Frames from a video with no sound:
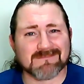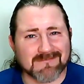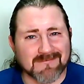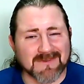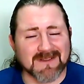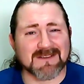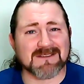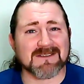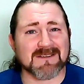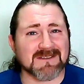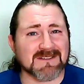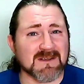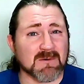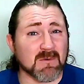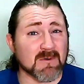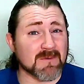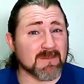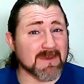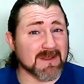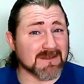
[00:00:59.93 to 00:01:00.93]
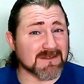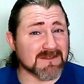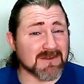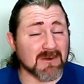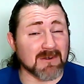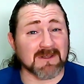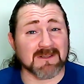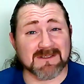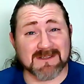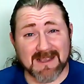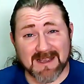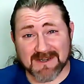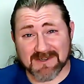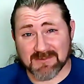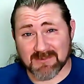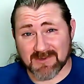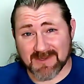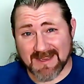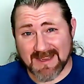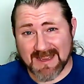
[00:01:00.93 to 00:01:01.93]
These things are worth being sold
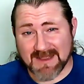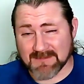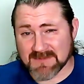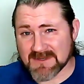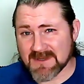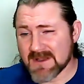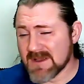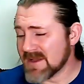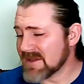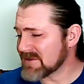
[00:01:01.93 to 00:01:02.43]
actual games.